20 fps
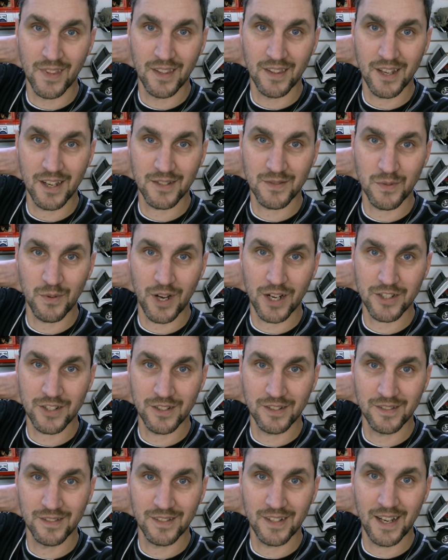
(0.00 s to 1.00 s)
thanks for
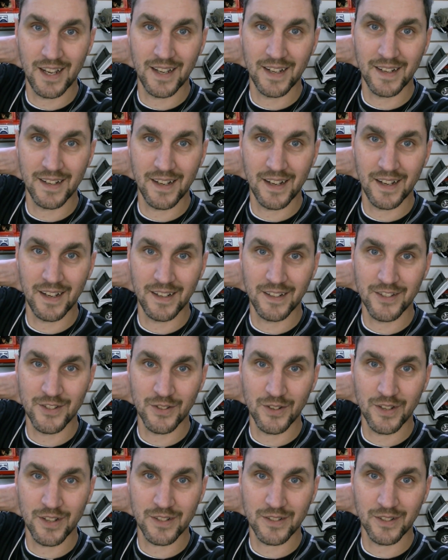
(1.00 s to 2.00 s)
watching, and
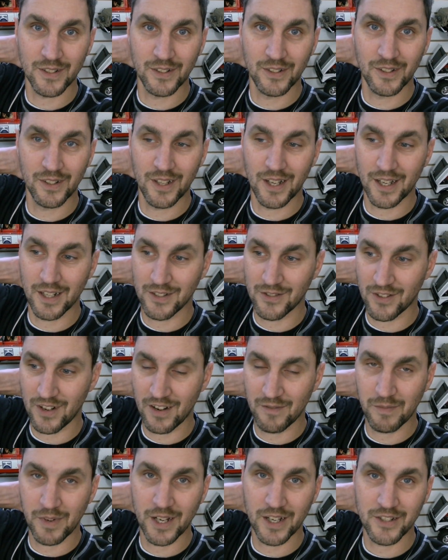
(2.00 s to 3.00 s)
enjoy this little
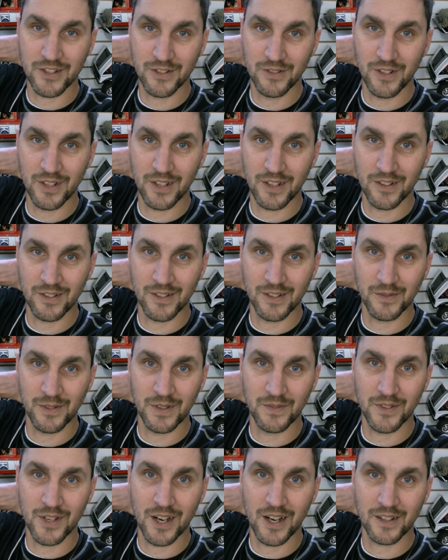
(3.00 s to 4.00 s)
drive-by shooting here that
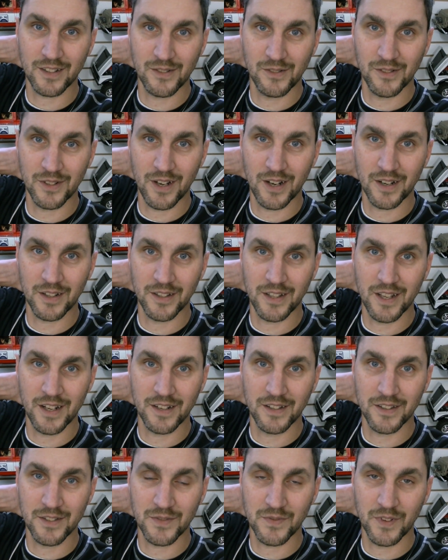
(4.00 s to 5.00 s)
we've got going on in the
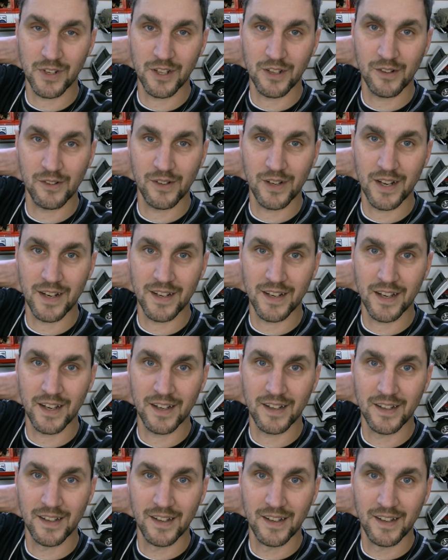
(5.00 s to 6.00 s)
end of this video, and
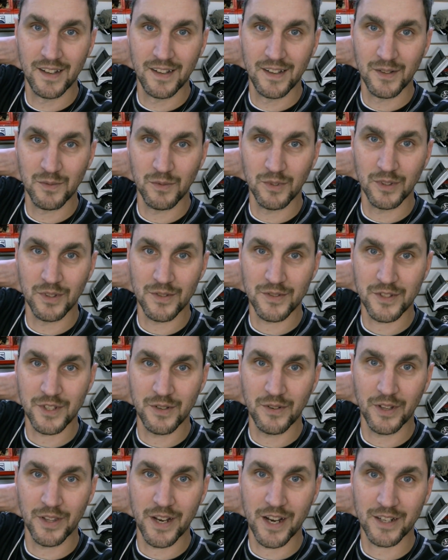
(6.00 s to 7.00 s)
we'll see
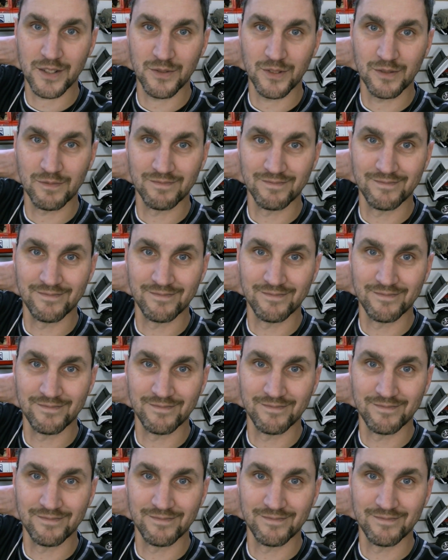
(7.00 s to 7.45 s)
you on the next one.